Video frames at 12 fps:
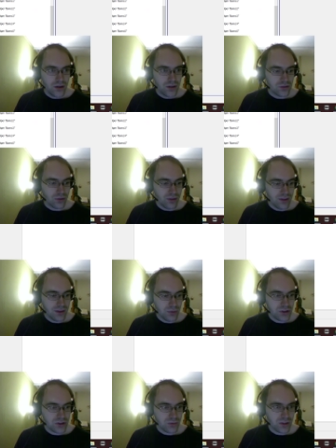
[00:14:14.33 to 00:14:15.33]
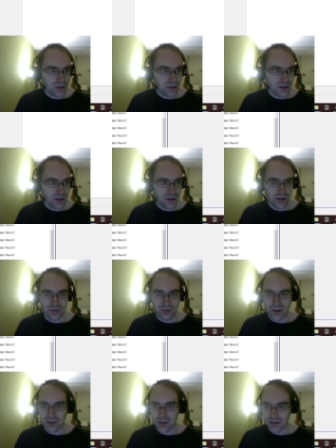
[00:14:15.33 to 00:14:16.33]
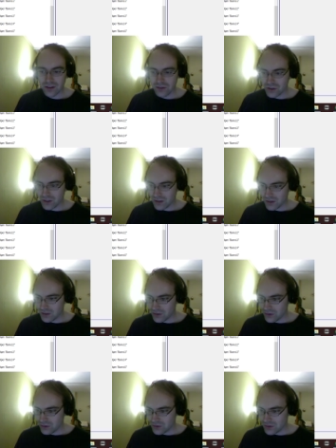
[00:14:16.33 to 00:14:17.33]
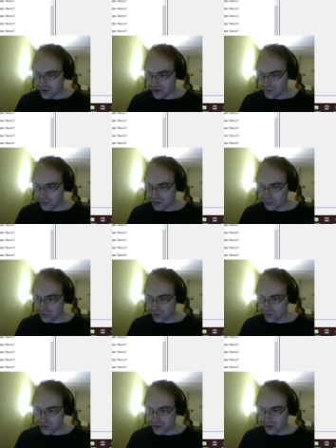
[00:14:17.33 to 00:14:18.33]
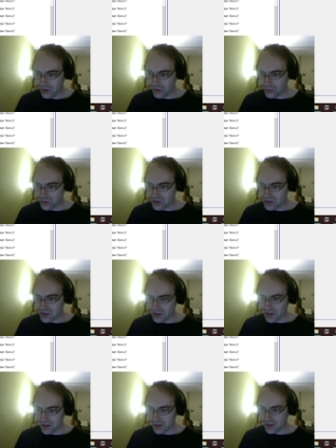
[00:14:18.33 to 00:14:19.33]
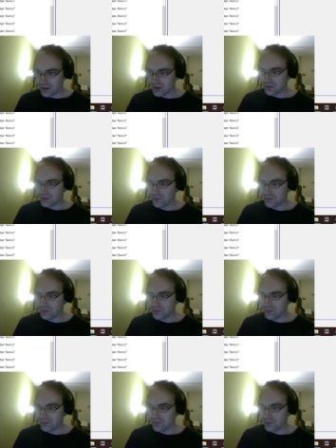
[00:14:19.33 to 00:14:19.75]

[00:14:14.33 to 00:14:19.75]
So I think we should be good there. If I click unchecked on used now, maybe the root will be. Oh, the root is still not gone.